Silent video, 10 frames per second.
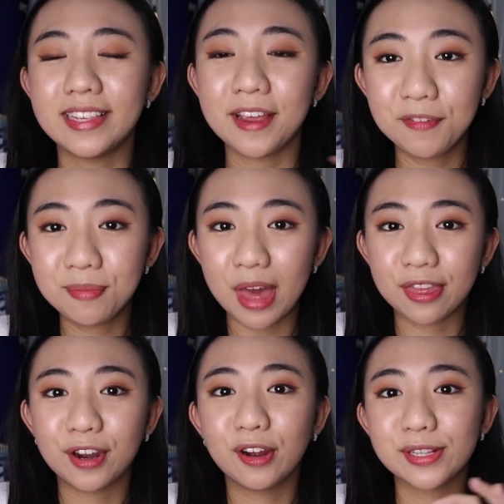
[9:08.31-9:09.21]
Aside from
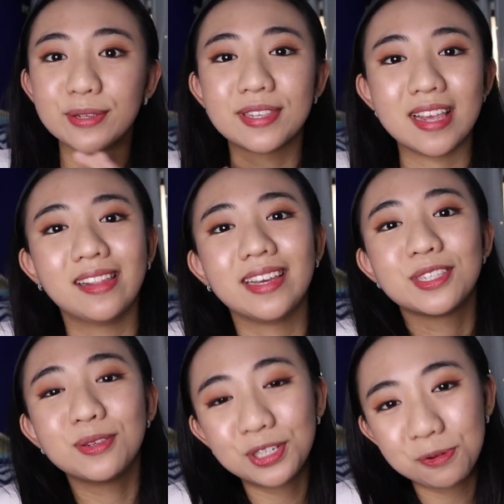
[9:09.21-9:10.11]
that, they're also
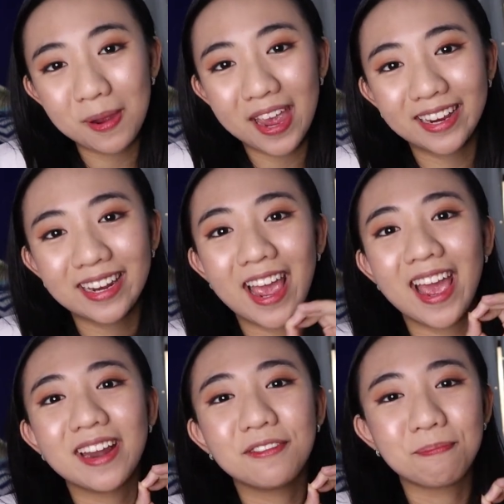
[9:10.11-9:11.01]
selling sushi baked
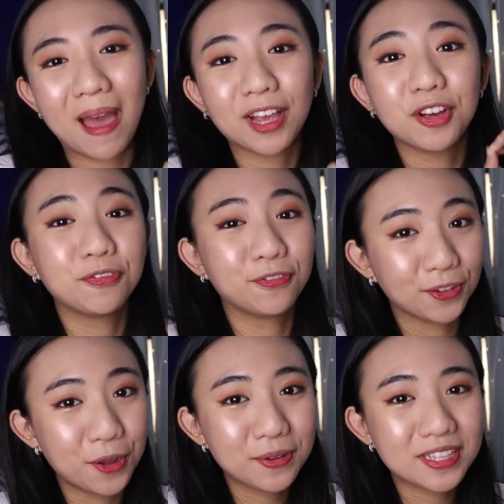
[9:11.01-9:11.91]
and mango
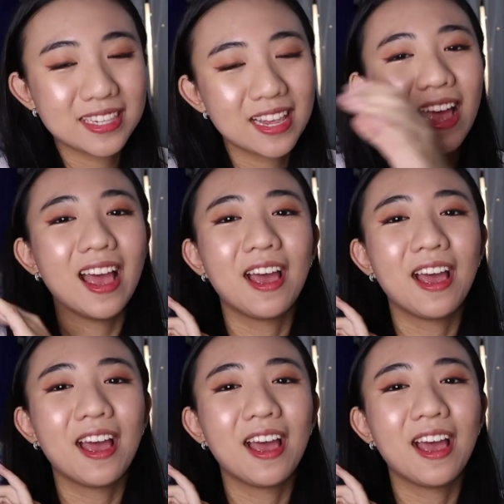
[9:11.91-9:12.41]
floats.